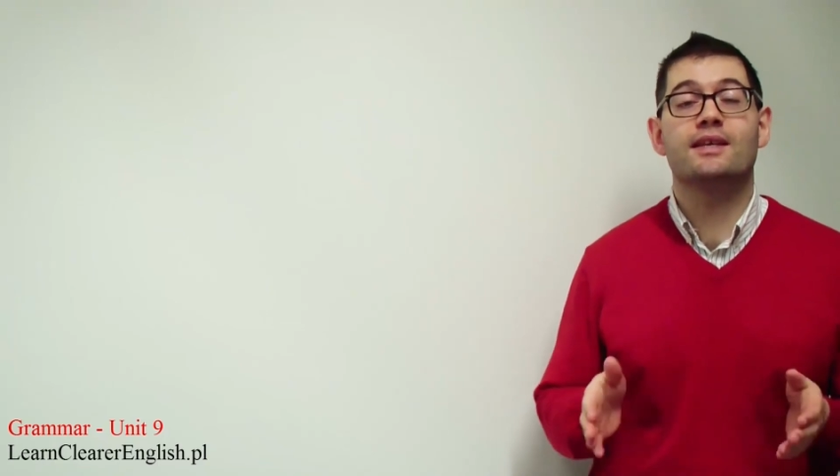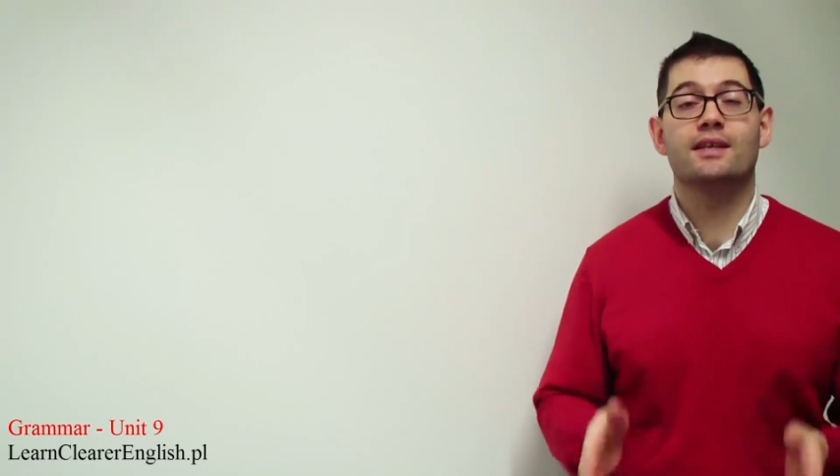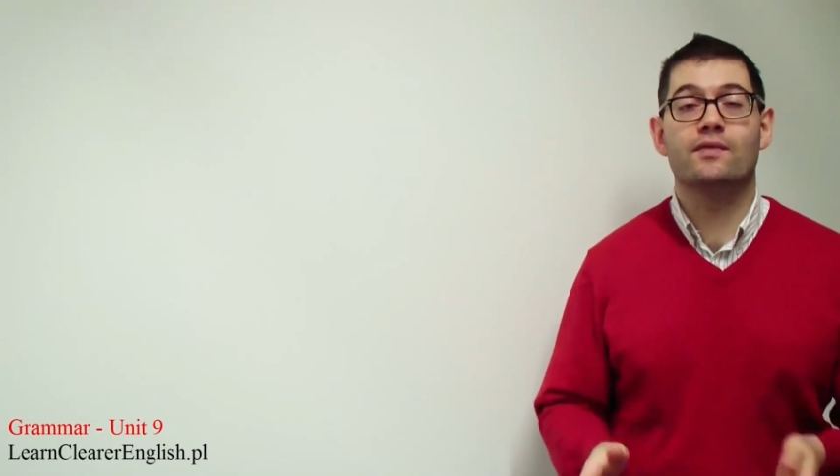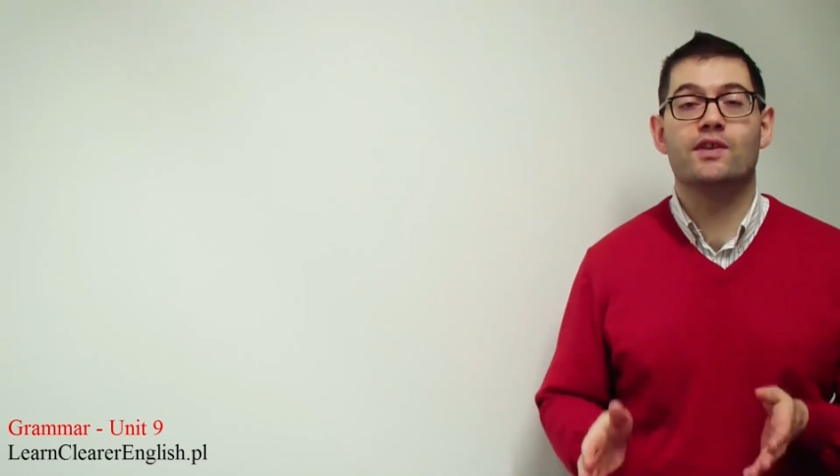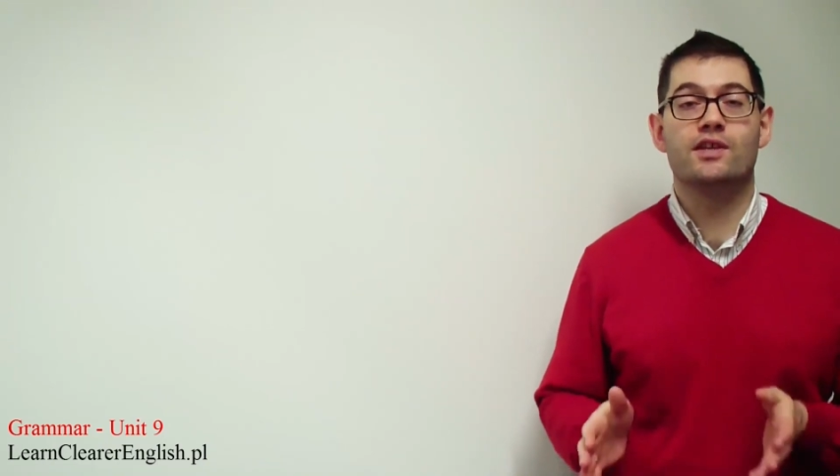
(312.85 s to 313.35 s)

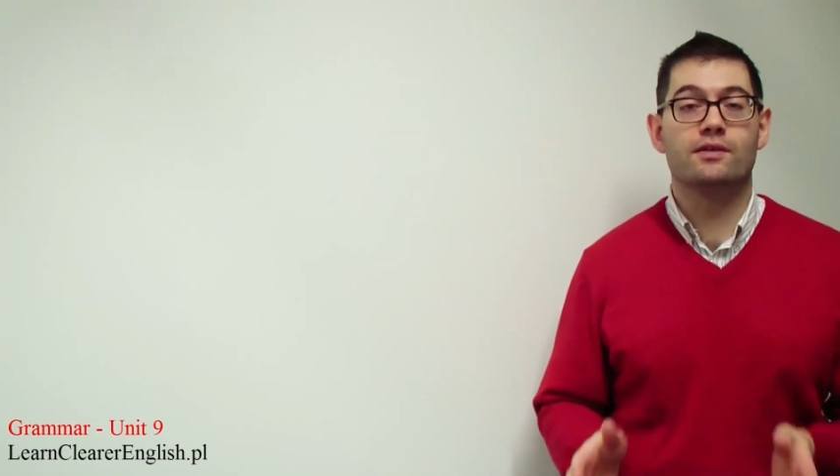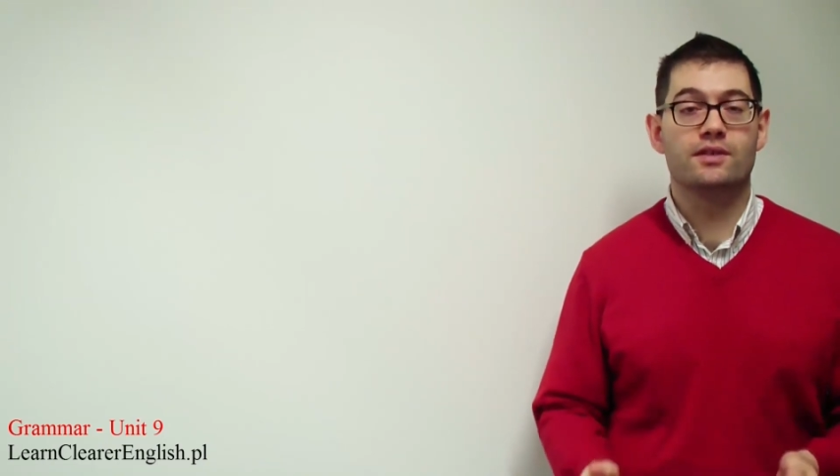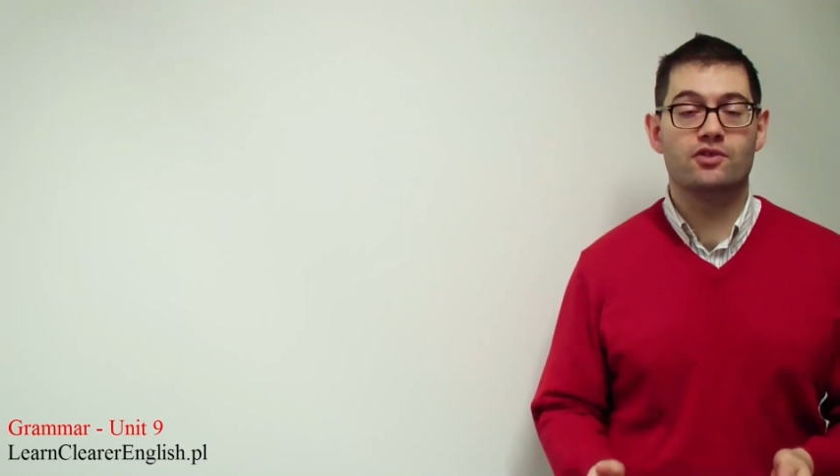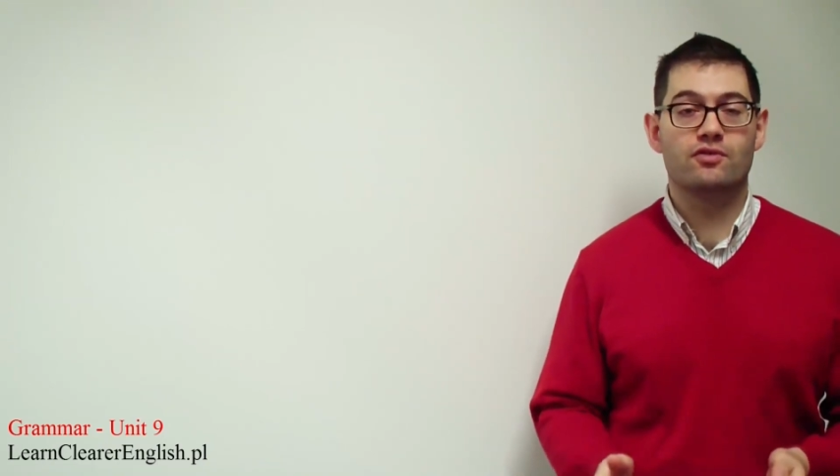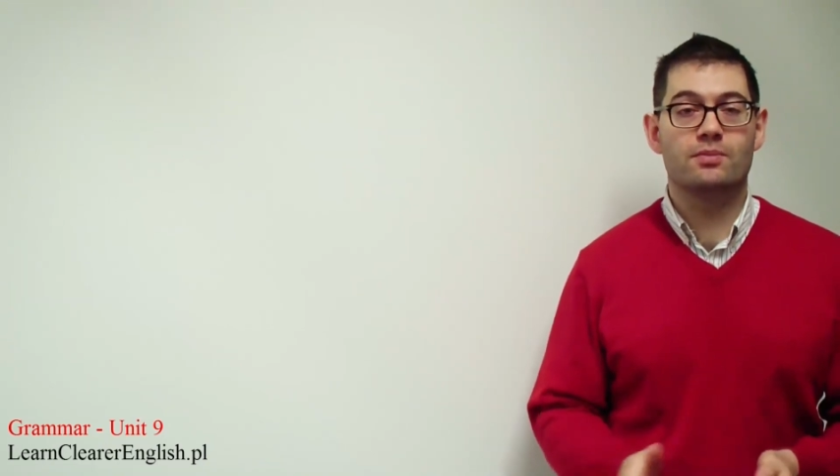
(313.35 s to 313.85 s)
in the video
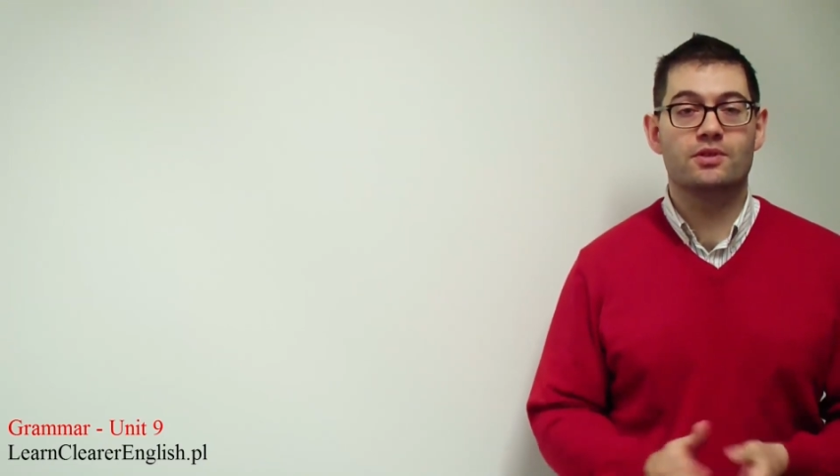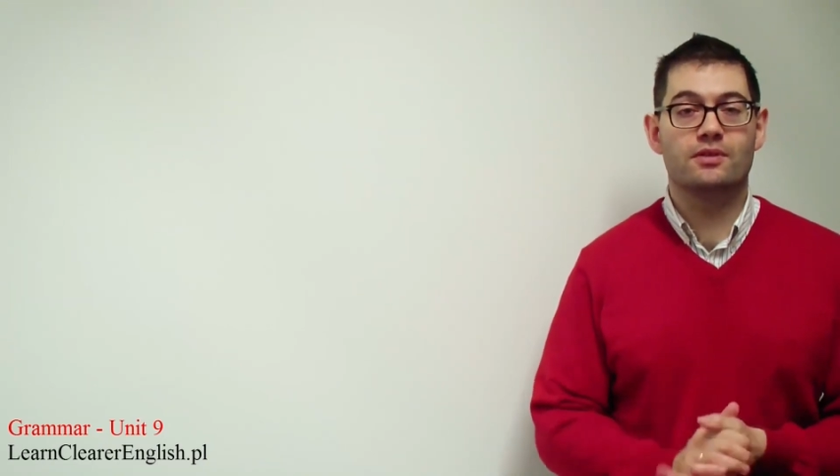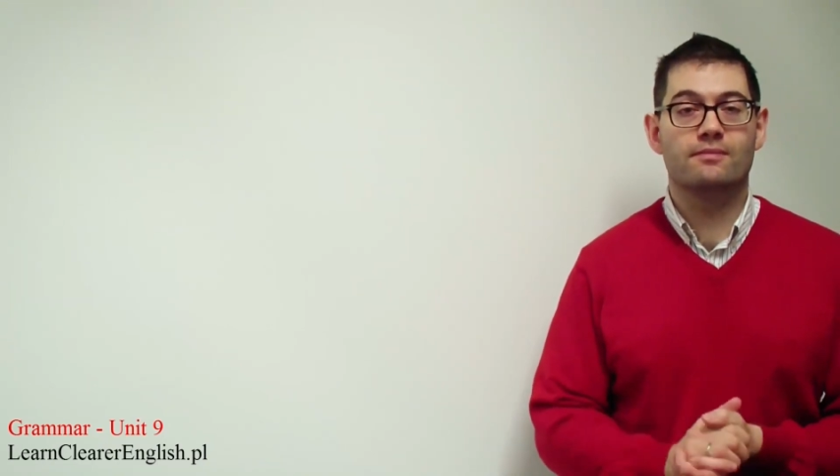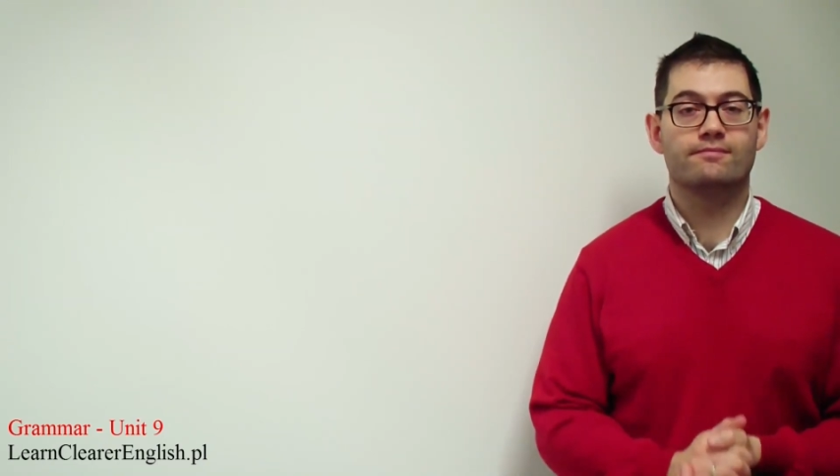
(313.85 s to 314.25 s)
description.